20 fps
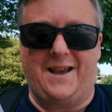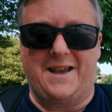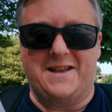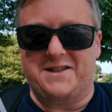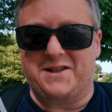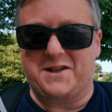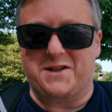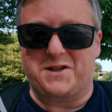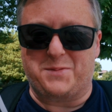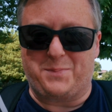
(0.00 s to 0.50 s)

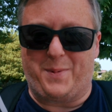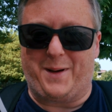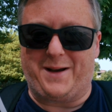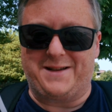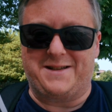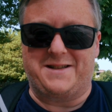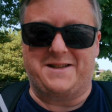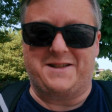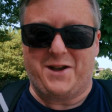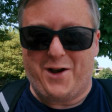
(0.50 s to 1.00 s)
is the
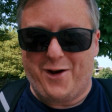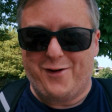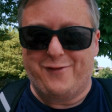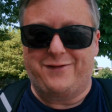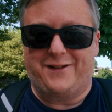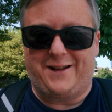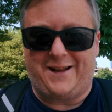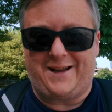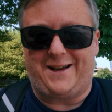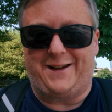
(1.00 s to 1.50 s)
spice
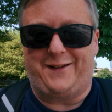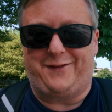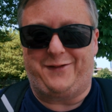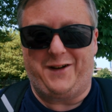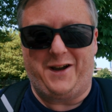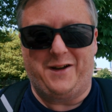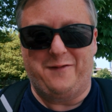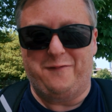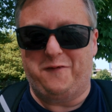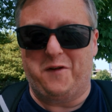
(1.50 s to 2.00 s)
of
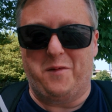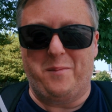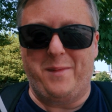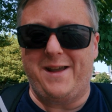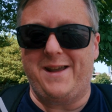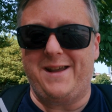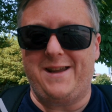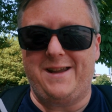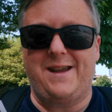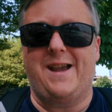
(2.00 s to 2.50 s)
life and for
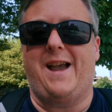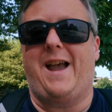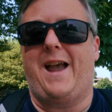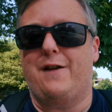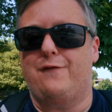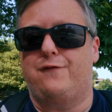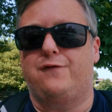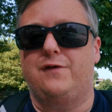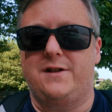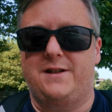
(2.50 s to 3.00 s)
me
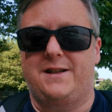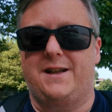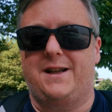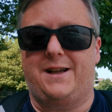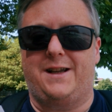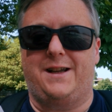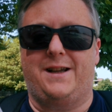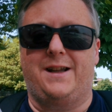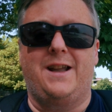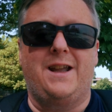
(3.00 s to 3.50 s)
every
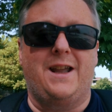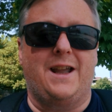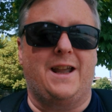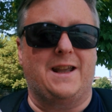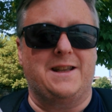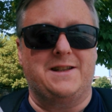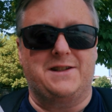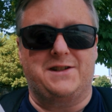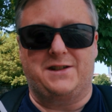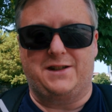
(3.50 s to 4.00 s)
day
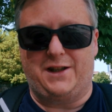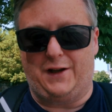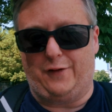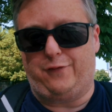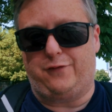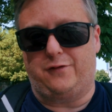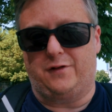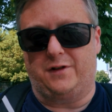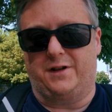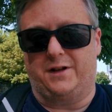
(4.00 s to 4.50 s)
is
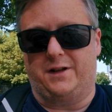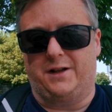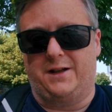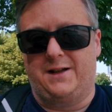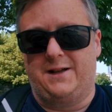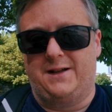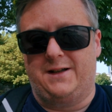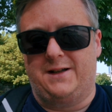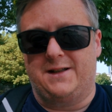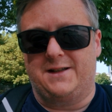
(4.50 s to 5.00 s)
different.
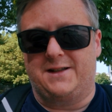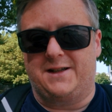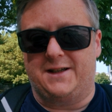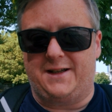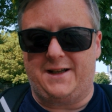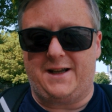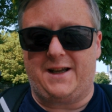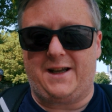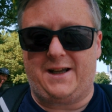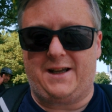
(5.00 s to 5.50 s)

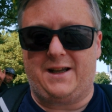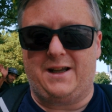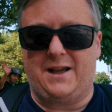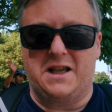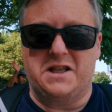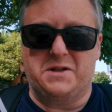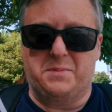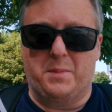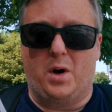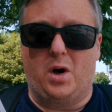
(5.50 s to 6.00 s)
Today
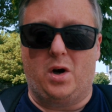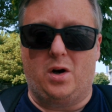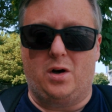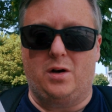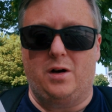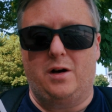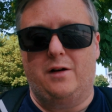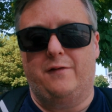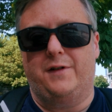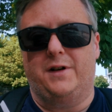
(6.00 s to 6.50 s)
is
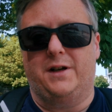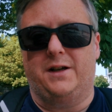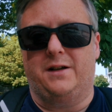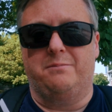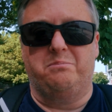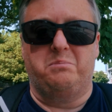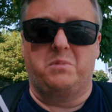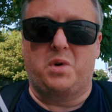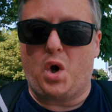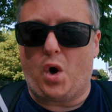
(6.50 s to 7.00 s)
more of a
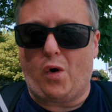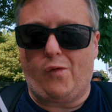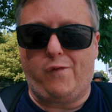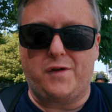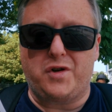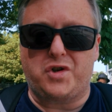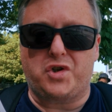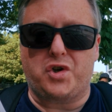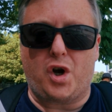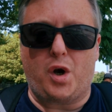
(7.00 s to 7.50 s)

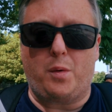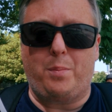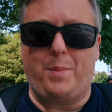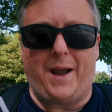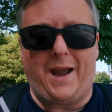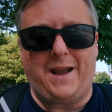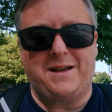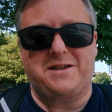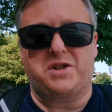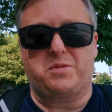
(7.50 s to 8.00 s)
coffee shop
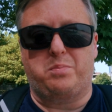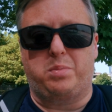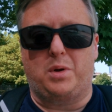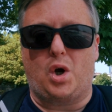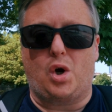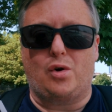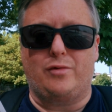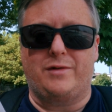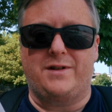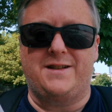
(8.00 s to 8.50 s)

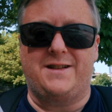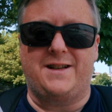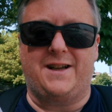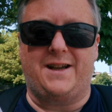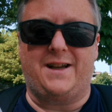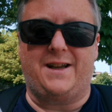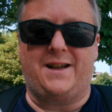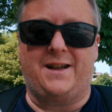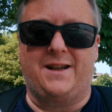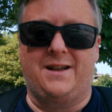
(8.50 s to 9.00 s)
exploring
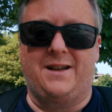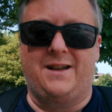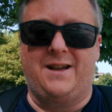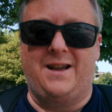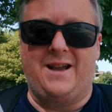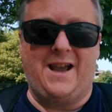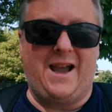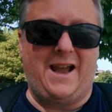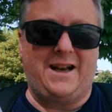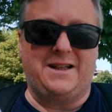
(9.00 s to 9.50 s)
day,
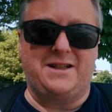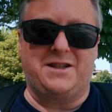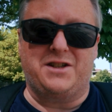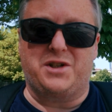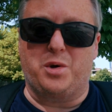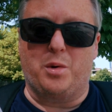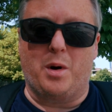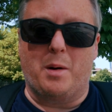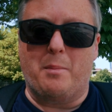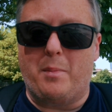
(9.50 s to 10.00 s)
heading
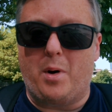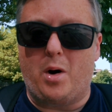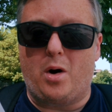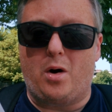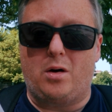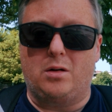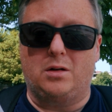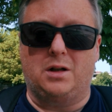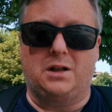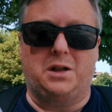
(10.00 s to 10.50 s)
to a
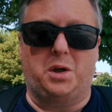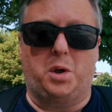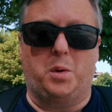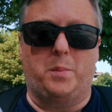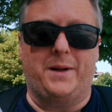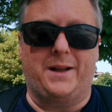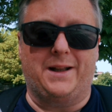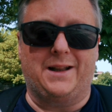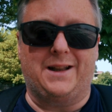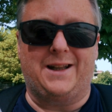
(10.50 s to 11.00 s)
mall a little
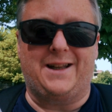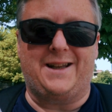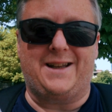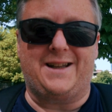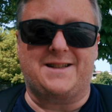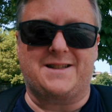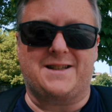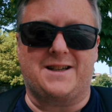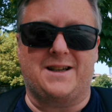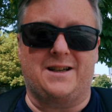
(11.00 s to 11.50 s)
bit
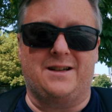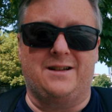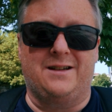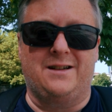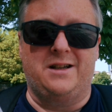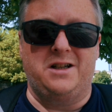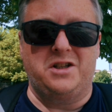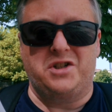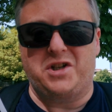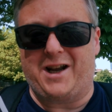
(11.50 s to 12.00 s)
later,
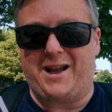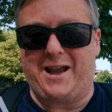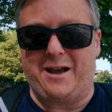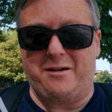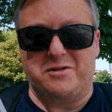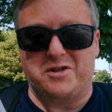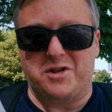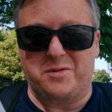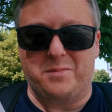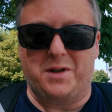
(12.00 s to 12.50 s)
check
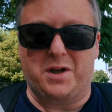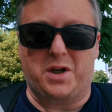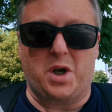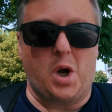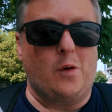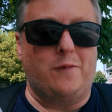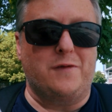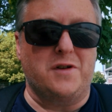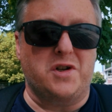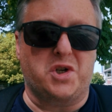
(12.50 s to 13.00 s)
out some of the
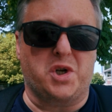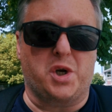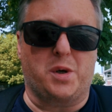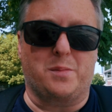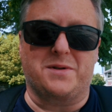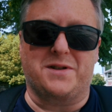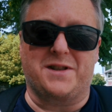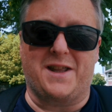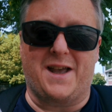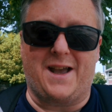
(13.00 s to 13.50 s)
coffee
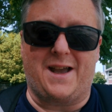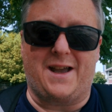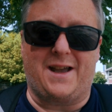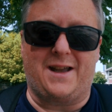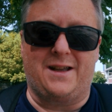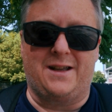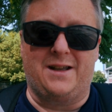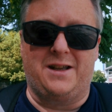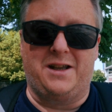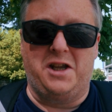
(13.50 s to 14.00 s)
shops
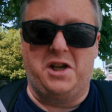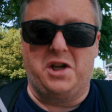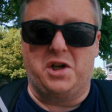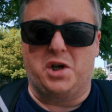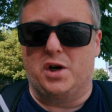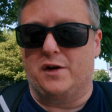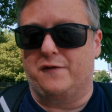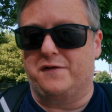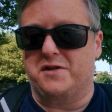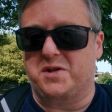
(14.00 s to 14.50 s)
there,
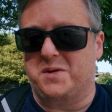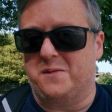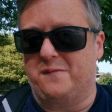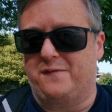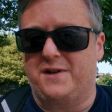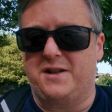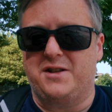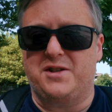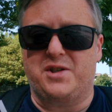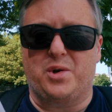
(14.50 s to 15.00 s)
go for
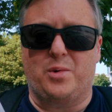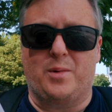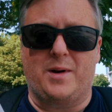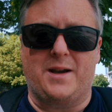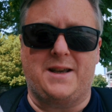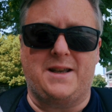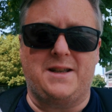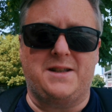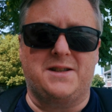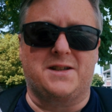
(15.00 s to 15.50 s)
something to
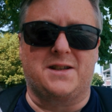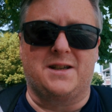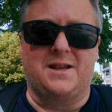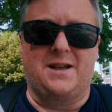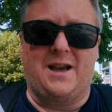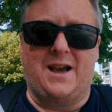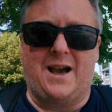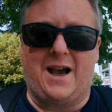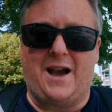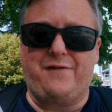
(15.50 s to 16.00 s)
eat,
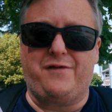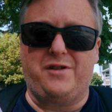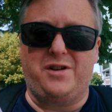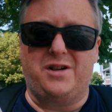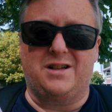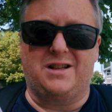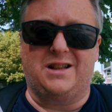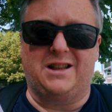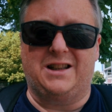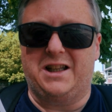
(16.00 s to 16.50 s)
have
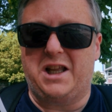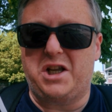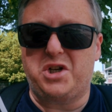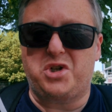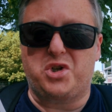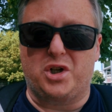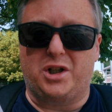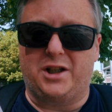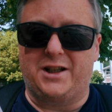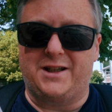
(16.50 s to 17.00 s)
a
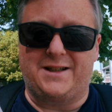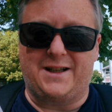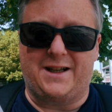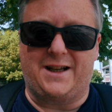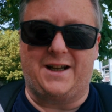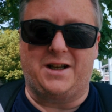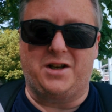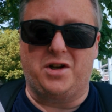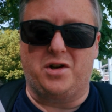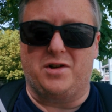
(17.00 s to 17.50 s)
leisurely
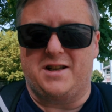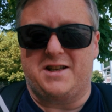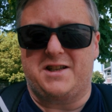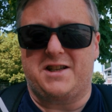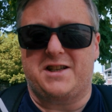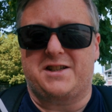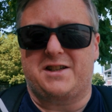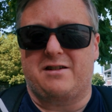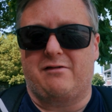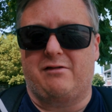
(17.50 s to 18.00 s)
day, not
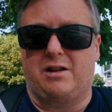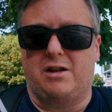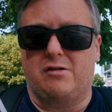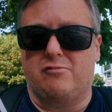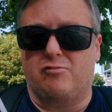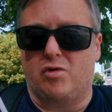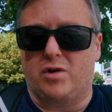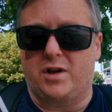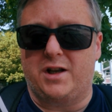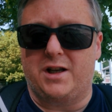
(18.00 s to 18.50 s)
necessarily
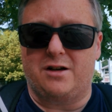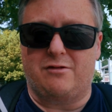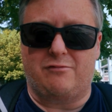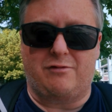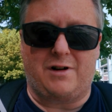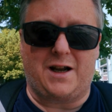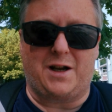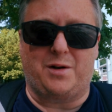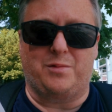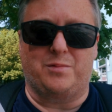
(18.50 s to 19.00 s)
running
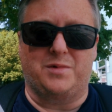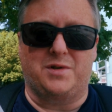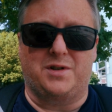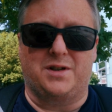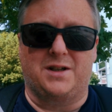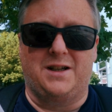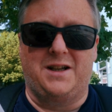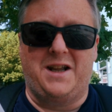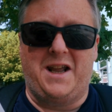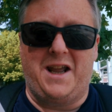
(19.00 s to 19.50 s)

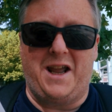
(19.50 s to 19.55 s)
around